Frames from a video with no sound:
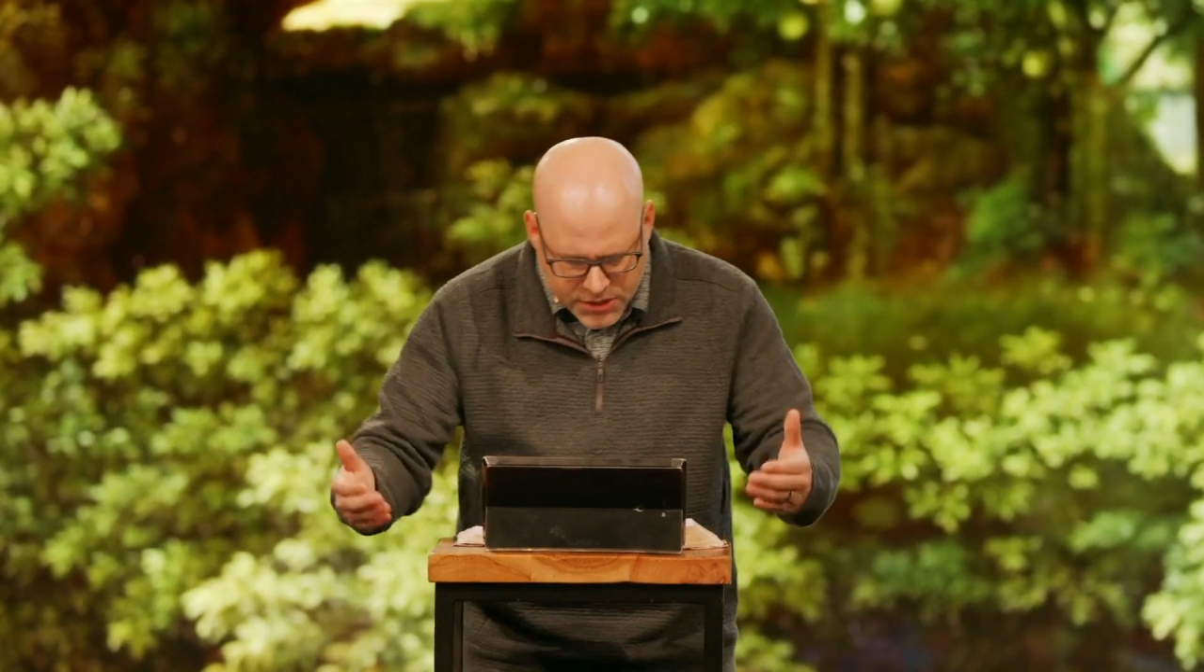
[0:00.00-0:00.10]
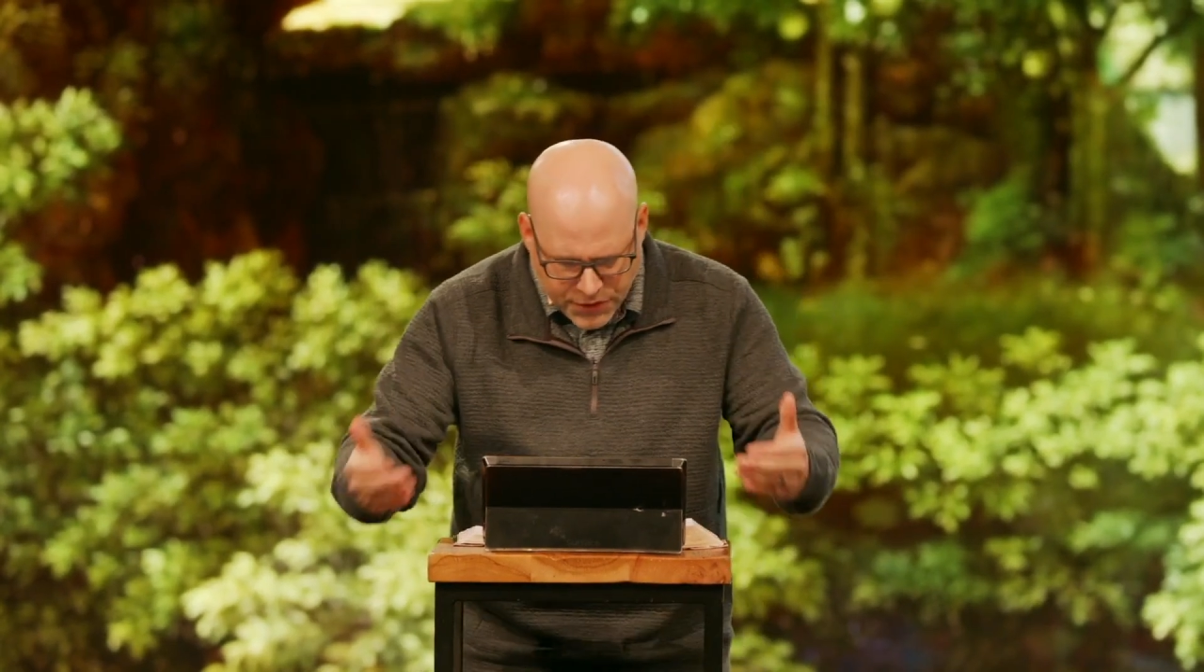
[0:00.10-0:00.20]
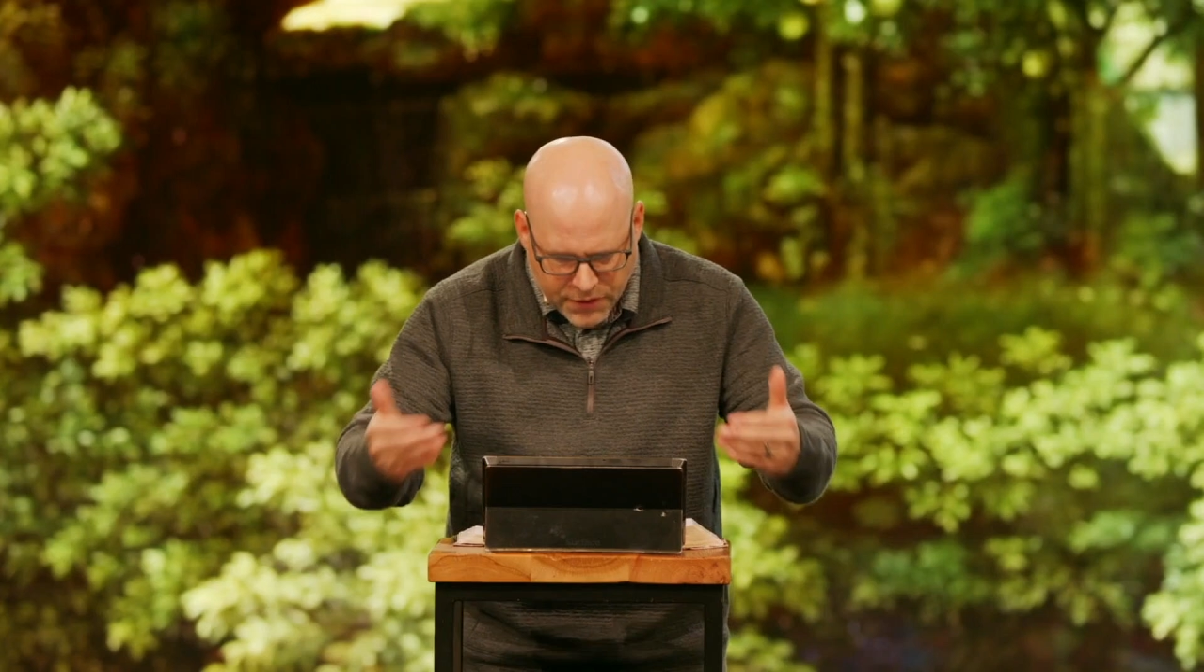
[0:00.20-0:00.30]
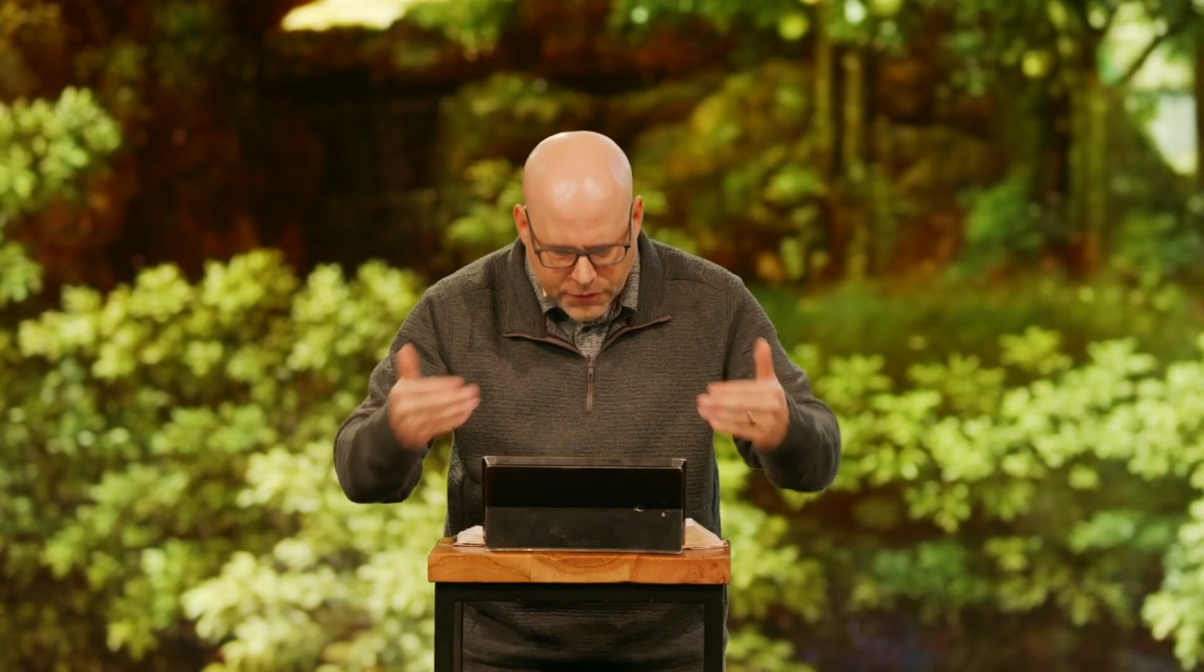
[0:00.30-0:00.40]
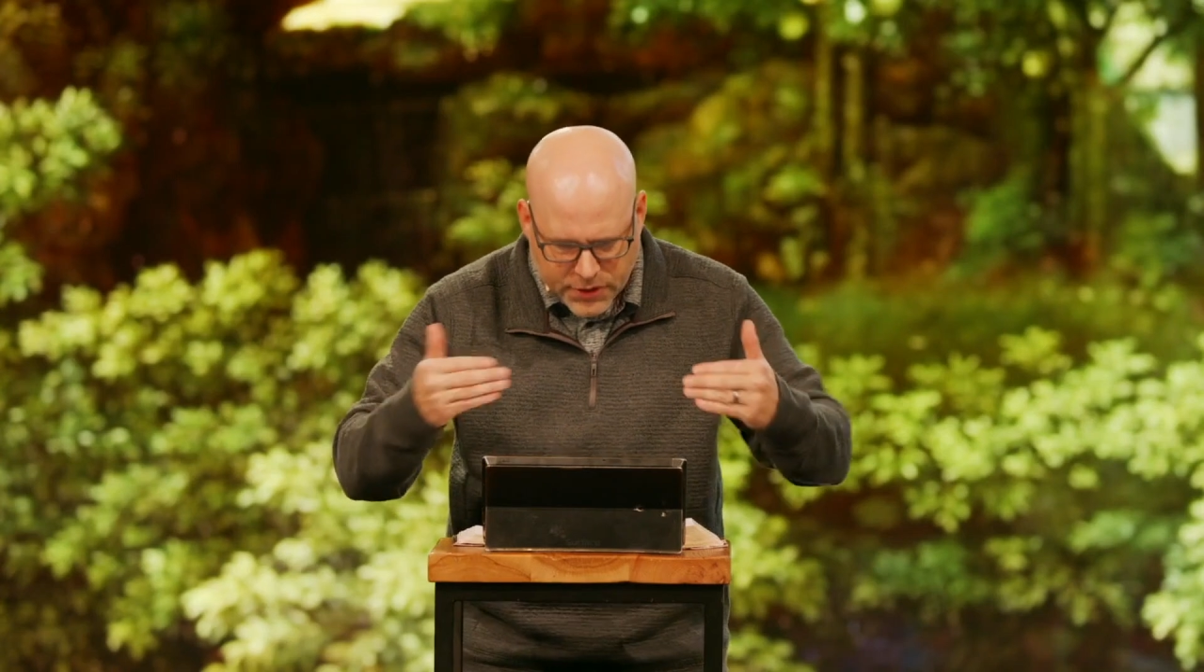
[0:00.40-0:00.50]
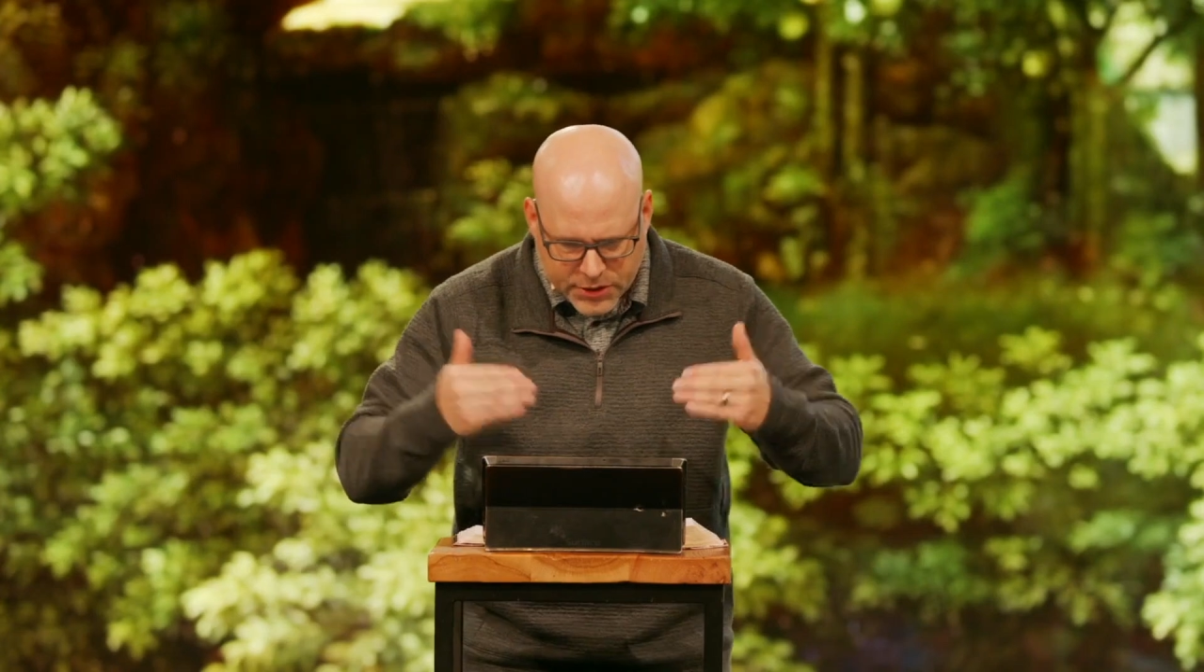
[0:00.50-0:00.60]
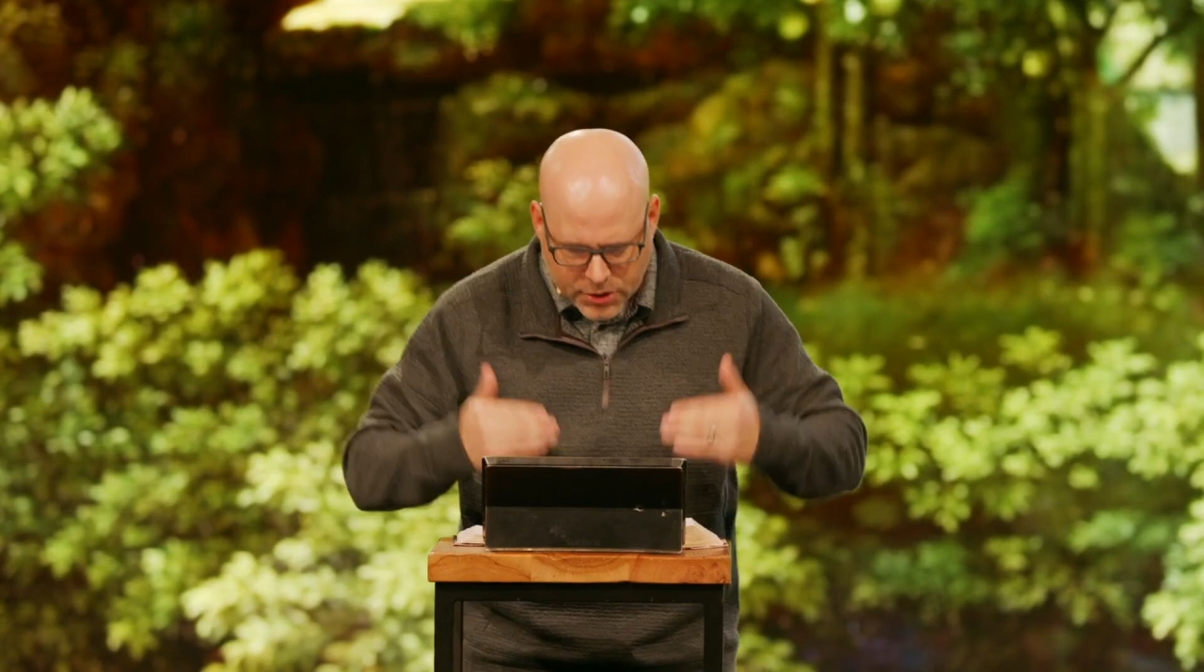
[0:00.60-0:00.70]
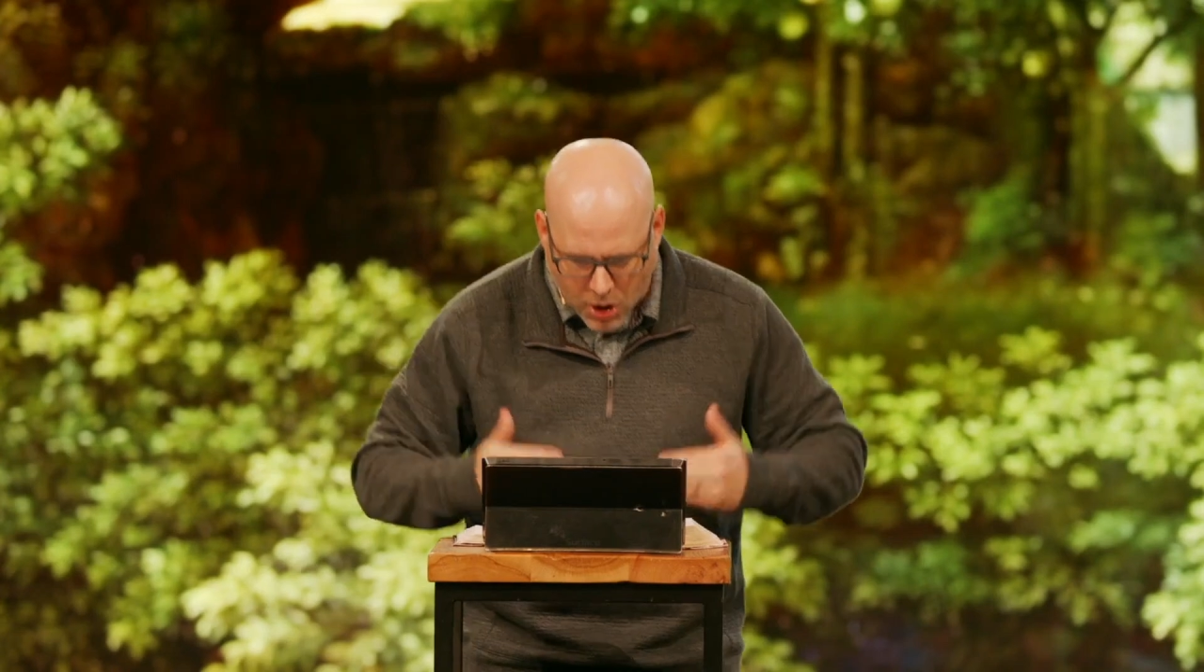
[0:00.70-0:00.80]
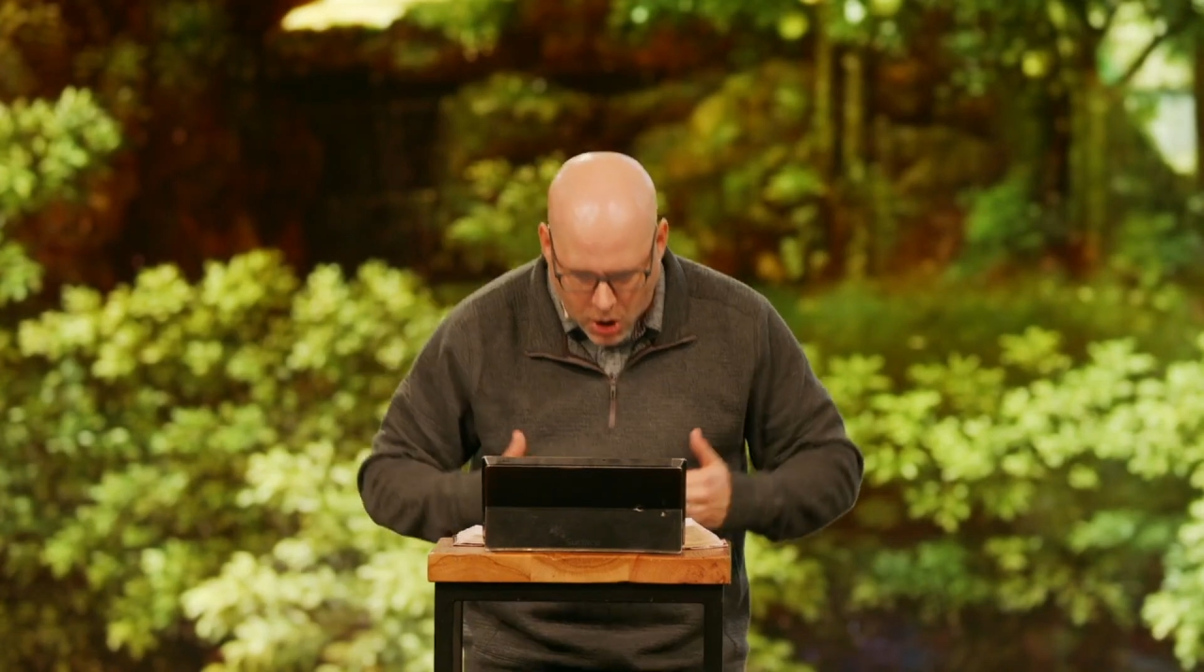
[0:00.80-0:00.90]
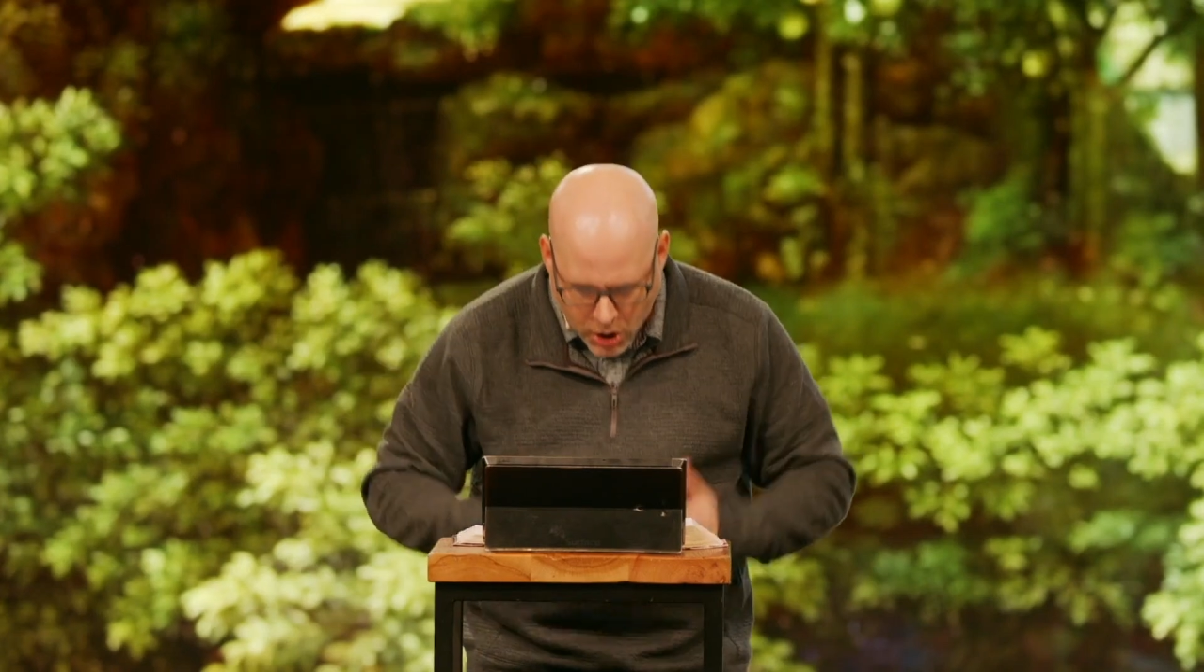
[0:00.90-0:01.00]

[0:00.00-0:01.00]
faithfulness to